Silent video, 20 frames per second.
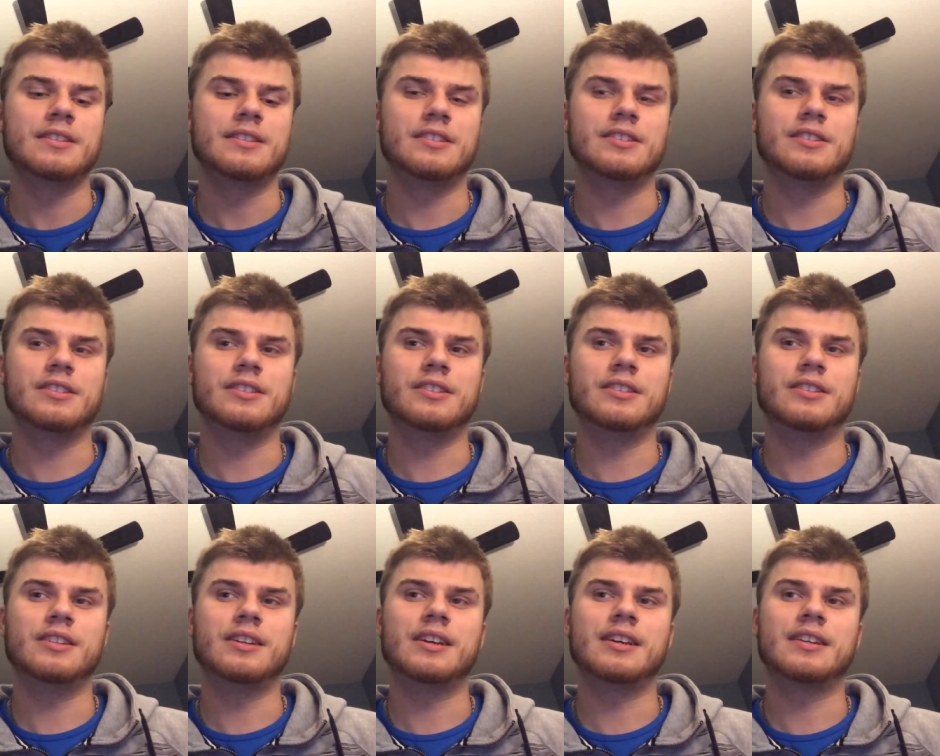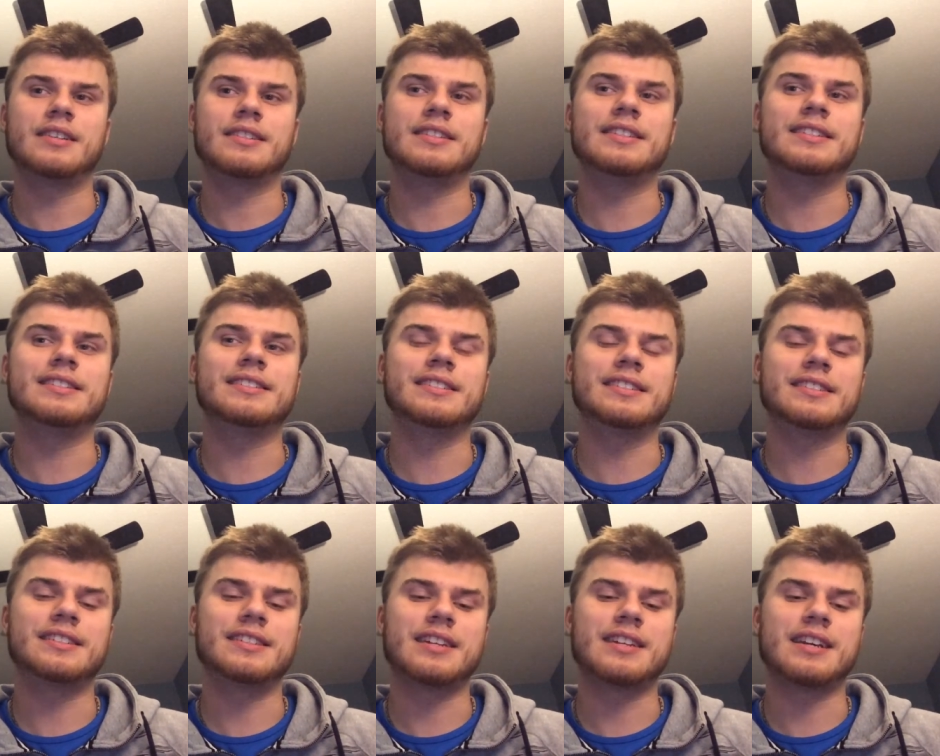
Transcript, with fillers: Till uh, season.